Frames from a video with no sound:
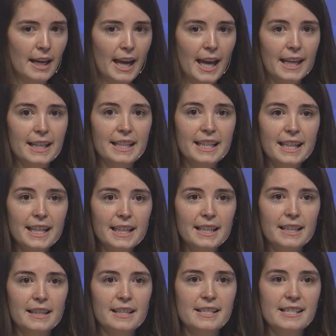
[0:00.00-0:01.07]
I
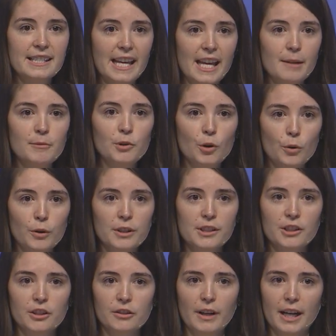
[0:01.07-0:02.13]
need the same
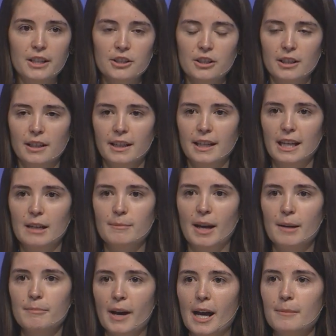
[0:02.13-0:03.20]
course correction in
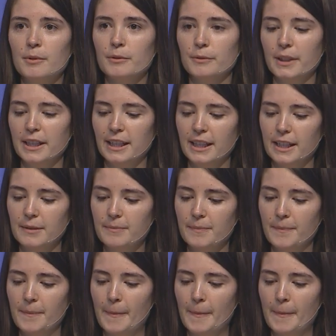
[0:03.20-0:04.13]
my Bible reading.